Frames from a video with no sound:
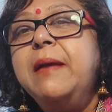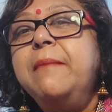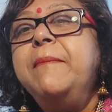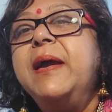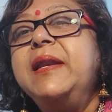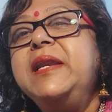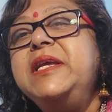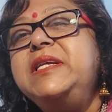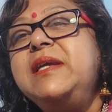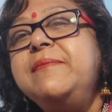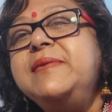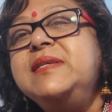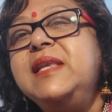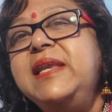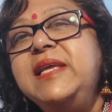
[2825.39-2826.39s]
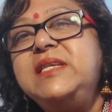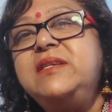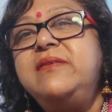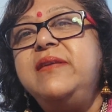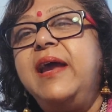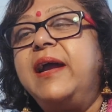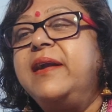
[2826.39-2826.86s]
Magnesium is least
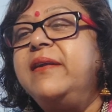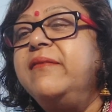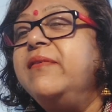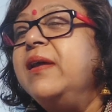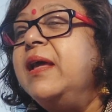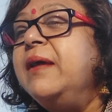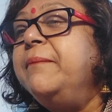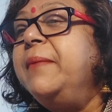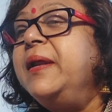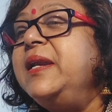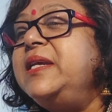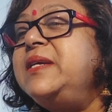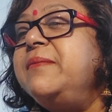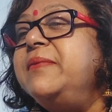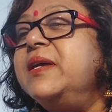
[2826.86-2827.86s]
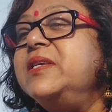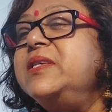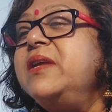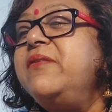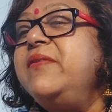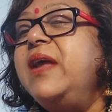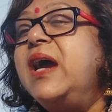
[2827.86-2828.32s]
reactive. Magnesium
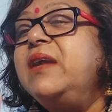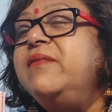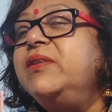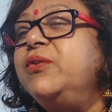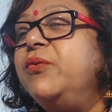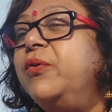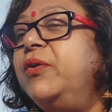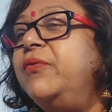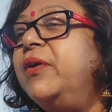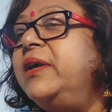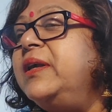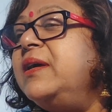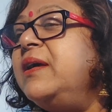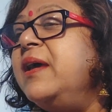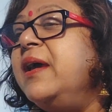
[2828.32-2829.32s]
doesn't react with cold water,